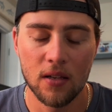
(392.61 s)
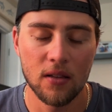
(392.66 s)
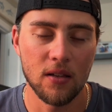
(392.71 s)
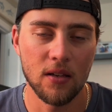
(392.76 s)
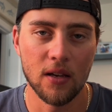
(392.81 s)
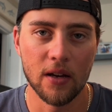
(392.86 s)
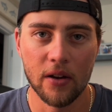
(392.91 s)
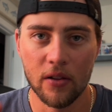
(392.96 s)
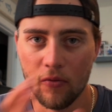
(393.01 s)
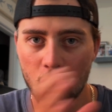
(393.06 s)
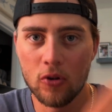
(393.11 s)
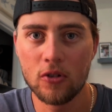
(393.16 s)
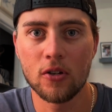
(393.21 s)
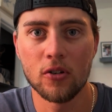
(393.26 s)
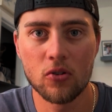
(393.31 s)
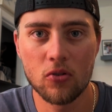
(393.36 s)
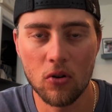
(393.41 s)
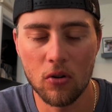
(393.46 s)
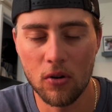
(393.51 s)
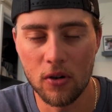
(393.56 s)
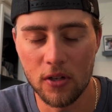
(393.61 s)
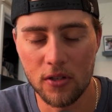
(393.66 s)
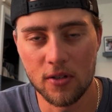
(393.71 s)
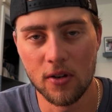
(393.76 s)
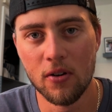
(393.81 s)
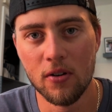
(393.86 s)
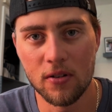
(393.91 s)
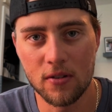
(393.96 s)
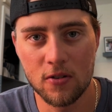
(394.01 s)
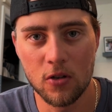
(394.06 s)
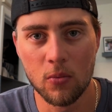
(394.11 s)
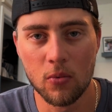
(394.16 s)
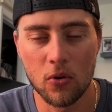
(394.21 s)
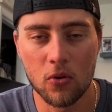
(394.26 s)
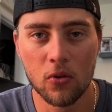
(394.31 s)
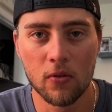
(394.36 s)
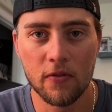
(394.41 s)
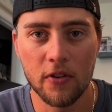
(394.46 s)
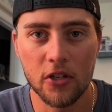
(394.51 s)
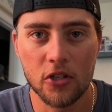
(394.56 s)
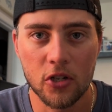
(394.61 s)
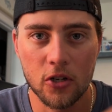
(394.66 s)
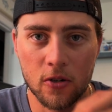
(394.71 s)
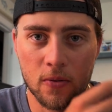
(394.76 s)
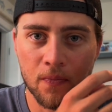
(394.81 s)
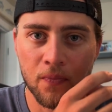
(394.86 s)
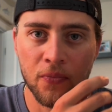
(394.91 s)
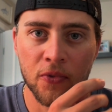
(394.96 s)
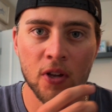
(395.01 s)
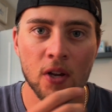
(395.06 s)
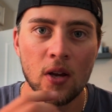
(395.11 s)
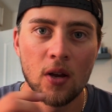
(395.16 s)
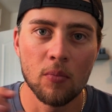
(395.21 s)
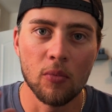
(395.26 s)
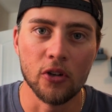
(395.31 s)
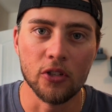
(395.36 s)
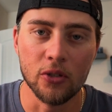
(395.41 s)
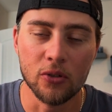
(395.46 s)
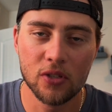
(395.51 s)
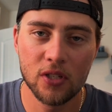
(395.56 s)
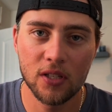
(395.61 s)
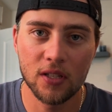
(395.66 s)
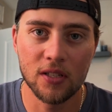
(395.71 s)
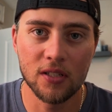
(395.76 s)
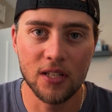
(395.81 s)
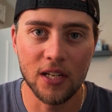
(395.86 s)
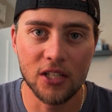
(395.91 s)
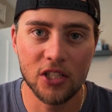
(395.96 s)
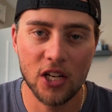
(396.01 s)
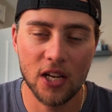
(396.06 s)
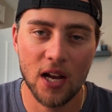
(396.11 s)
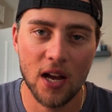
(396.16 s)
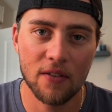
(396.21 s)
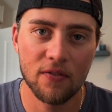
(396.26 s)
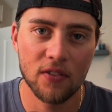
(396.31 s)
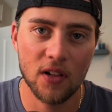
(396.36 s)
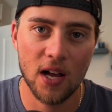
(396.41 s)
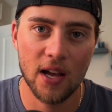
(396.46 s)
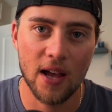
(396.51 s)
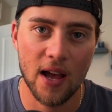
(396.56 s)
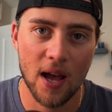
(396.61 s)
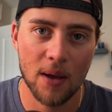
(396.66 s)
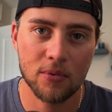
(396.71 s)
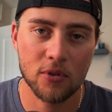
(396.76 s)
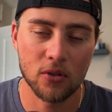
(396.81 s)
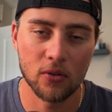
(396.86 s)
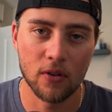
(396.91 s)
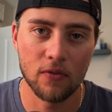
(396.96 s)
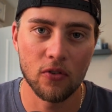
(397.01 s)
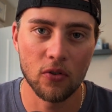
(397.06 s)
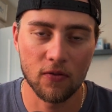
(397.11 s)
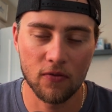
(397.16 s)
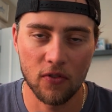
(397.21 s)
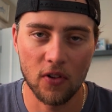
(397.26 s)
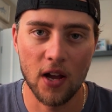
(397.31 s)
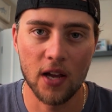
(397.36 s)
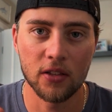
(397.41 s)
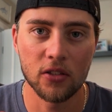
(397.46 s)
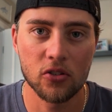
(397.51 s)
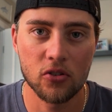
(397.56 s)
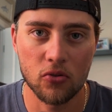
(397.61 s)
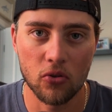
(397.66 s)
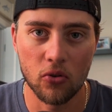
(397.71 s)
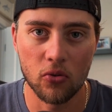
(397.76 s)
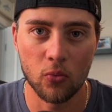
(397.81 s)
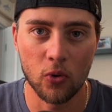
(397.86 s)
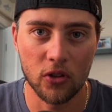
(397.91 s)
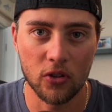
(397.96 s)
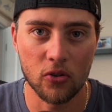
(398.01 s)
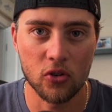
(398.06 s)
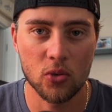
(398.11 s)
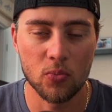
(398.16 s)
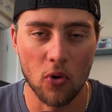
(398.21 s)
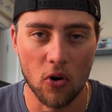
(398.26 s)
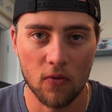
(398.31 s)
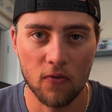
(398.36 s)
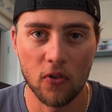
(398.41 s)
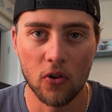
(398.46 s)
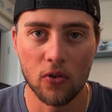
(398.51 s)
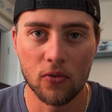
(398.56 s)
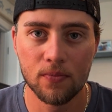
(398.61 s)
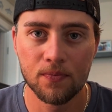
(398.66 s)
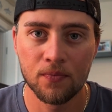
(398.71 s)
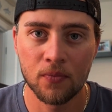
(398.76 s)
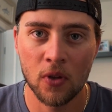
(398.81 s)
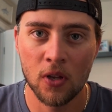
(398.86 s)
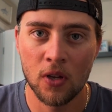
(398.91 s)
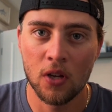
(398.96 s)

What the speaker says: The voice control on its own is a super cool feature, but using the DJI Fly app, so if you're flying this drone with your smartphone,